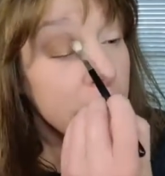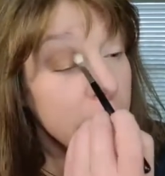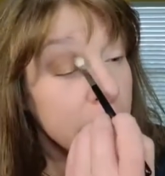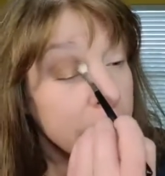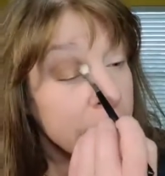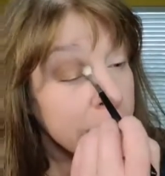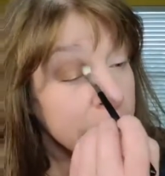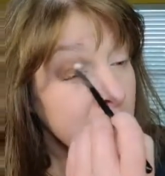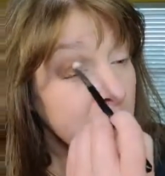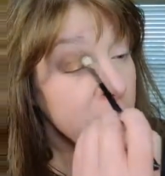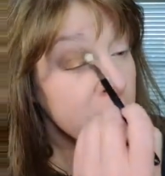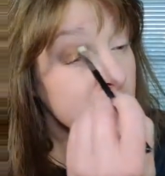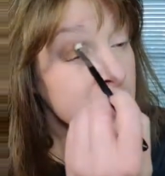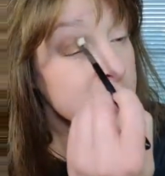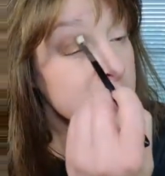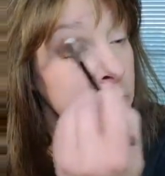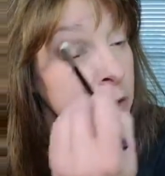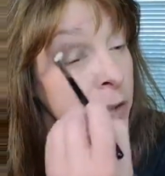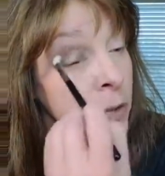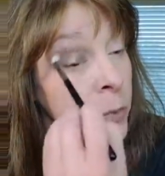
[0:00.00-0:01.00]
And I know it
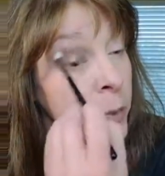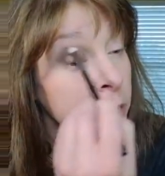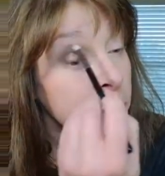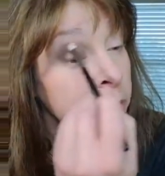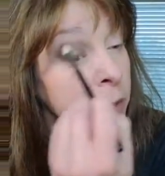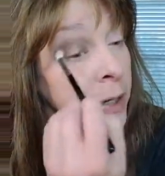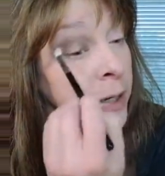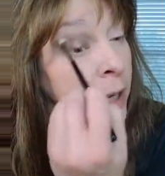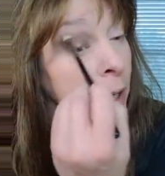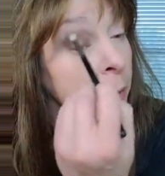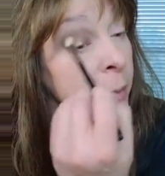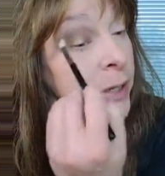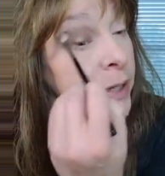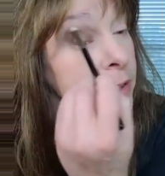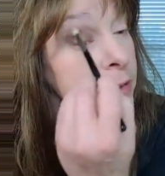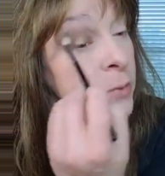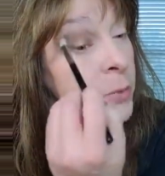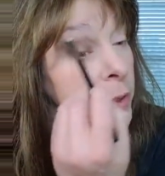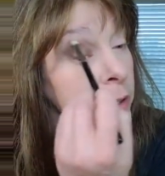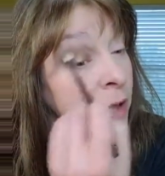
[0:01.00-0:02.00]
looks a little weird right now
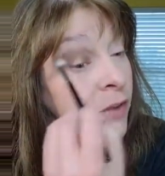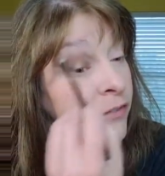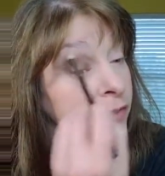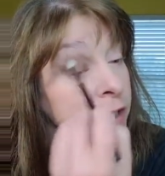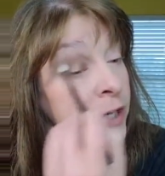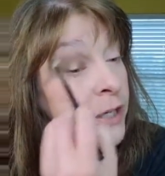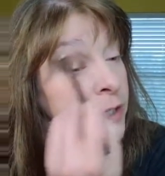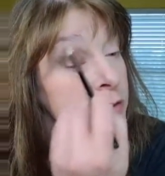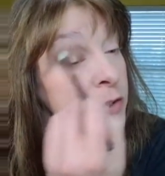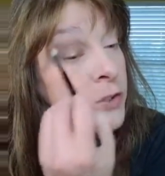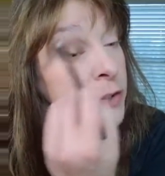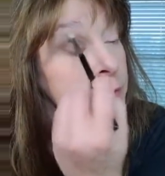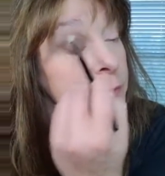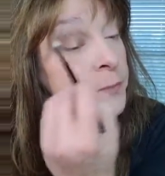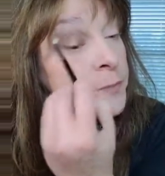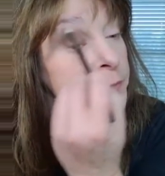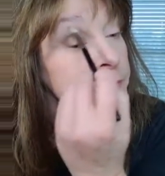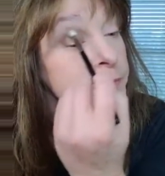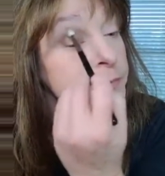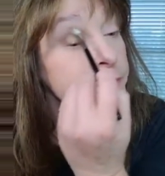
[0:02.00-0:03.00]
because we're not finished.
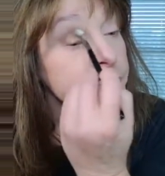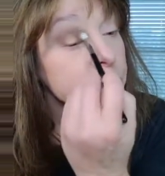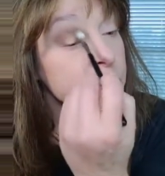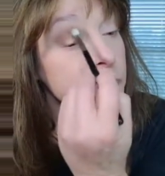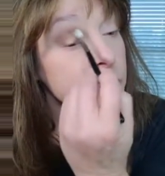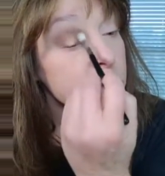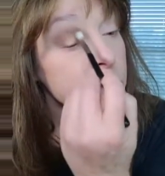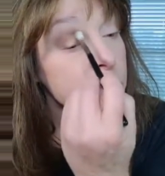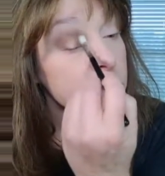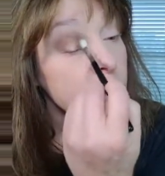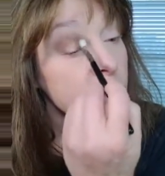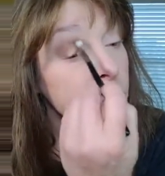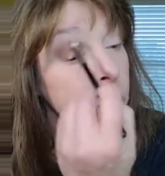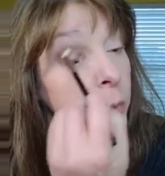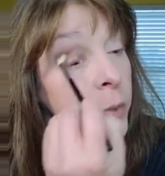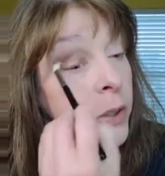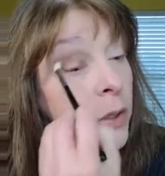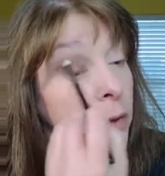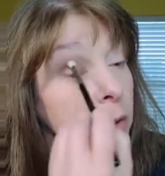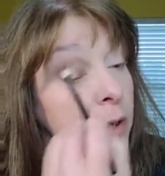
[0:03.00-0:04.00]

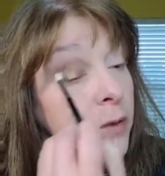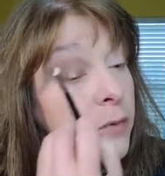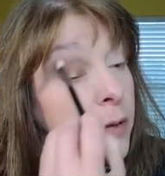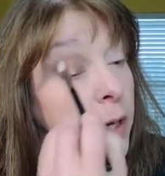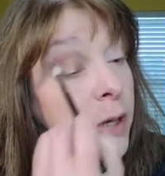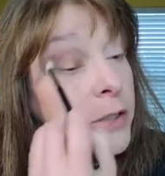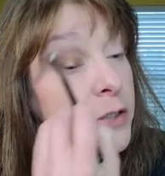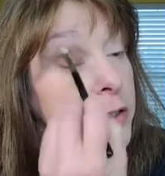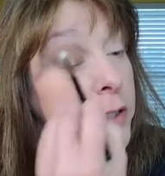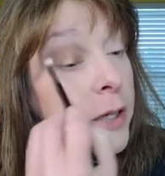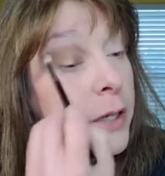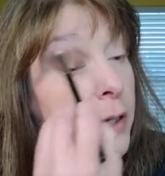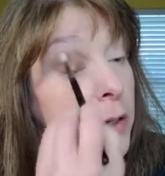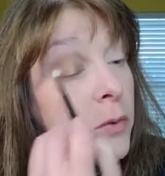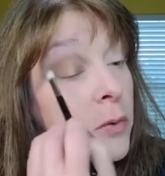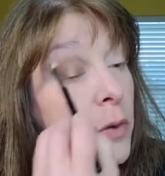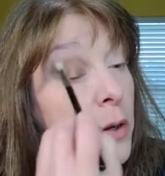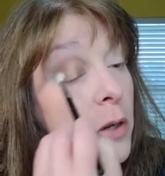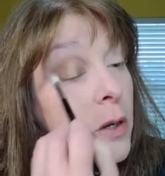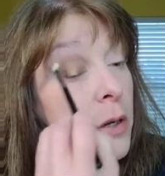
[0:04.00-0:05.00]
We don't have
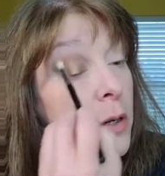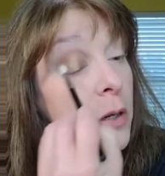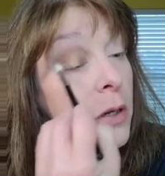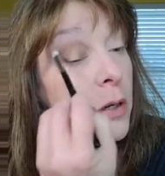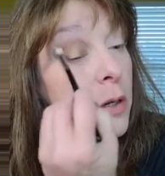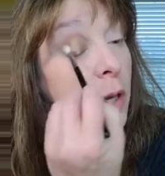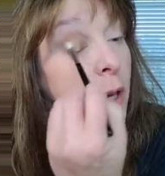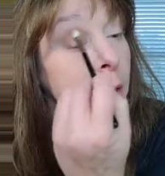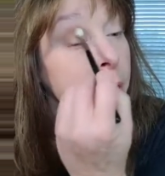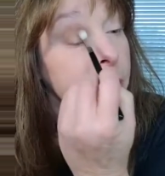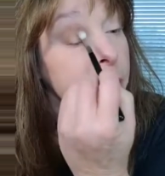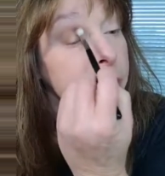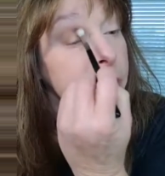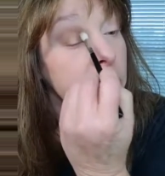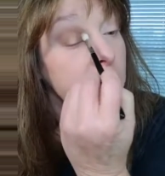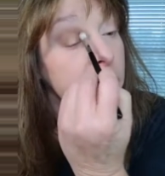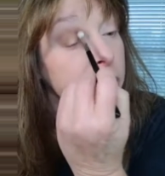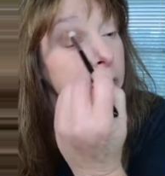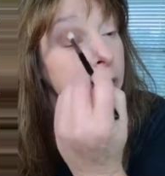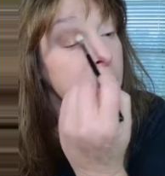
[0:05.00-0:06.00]
eyeshadow. We
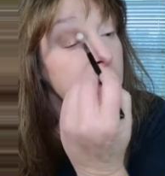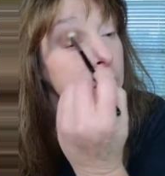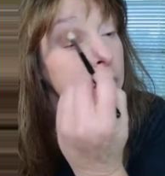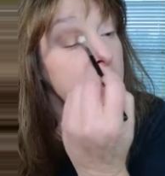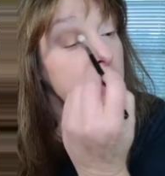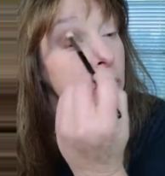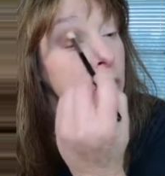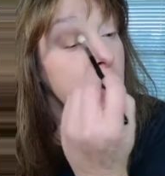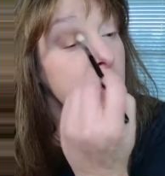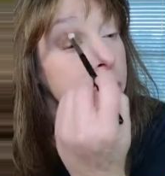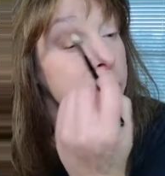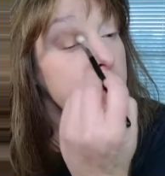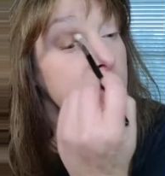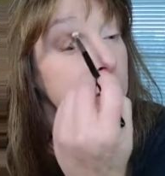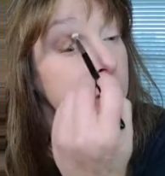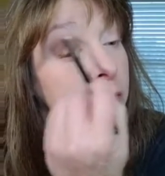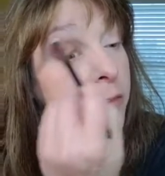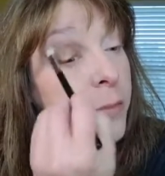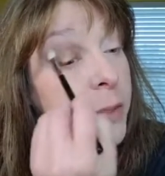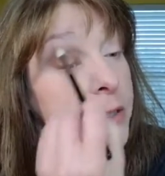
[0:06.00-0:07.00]
don't have eyeliner on. We
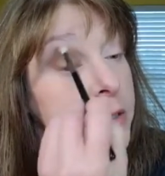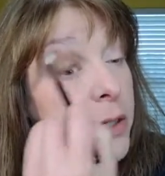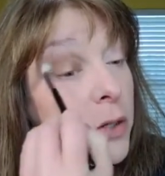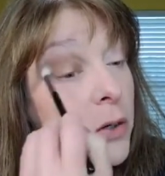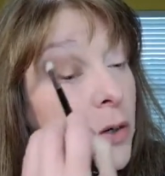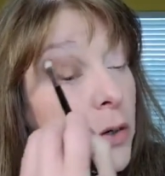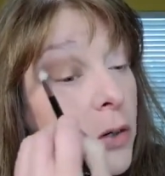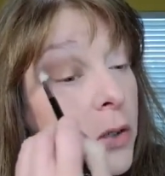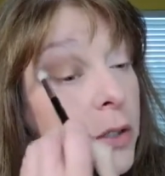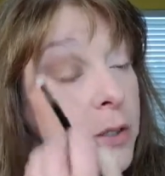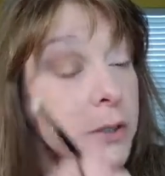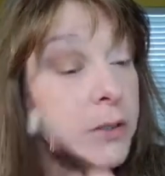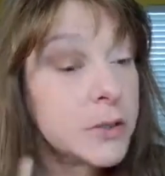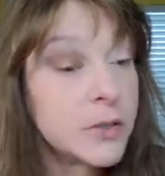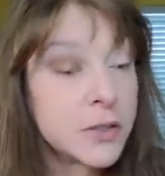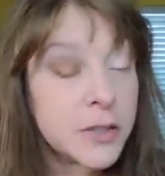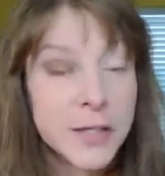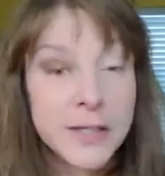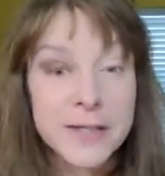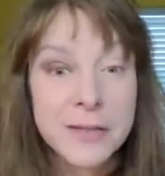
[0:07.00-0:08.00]
don't have mascara on.
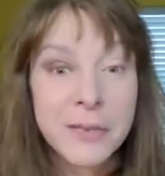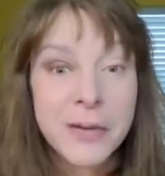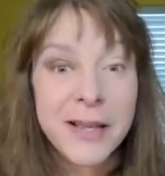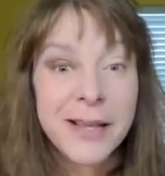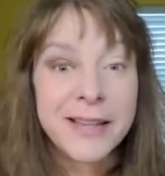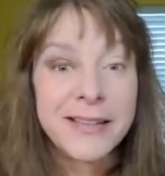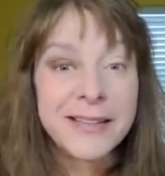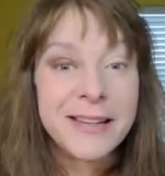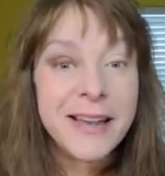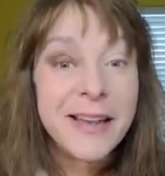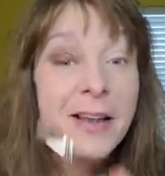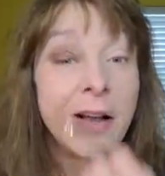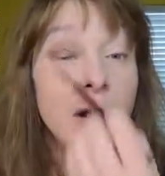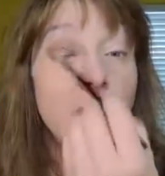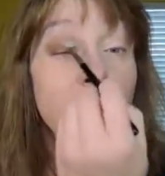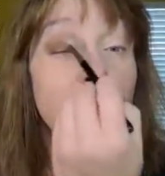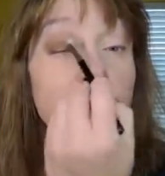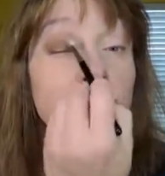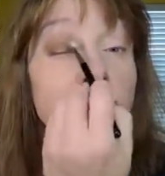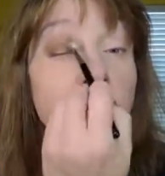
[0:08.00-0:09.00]
Just wait.
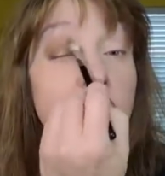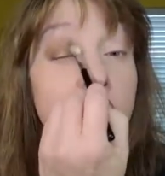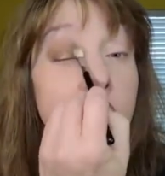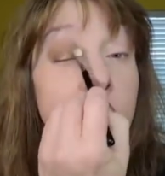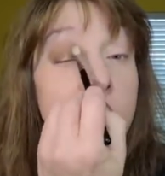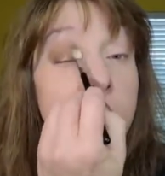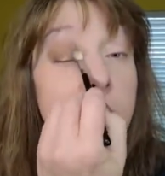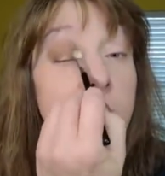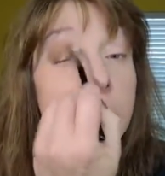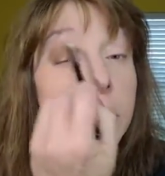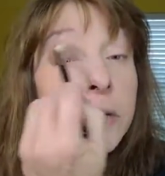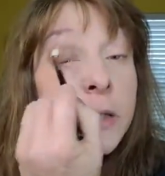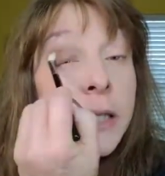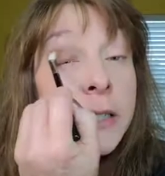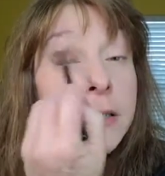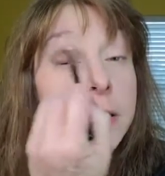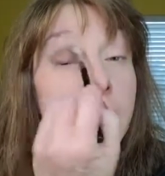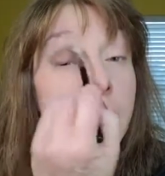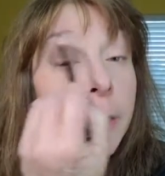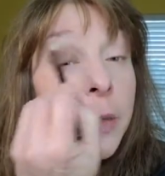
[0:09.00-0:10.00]
Hold the phone.
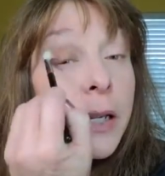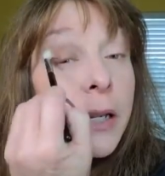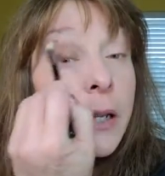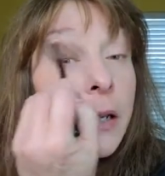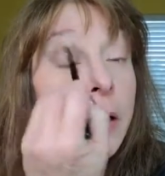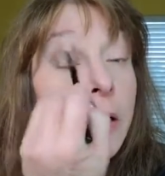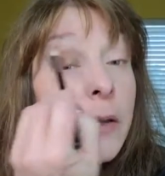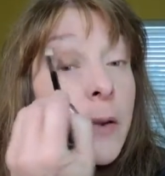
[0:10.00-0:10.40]
That's coming.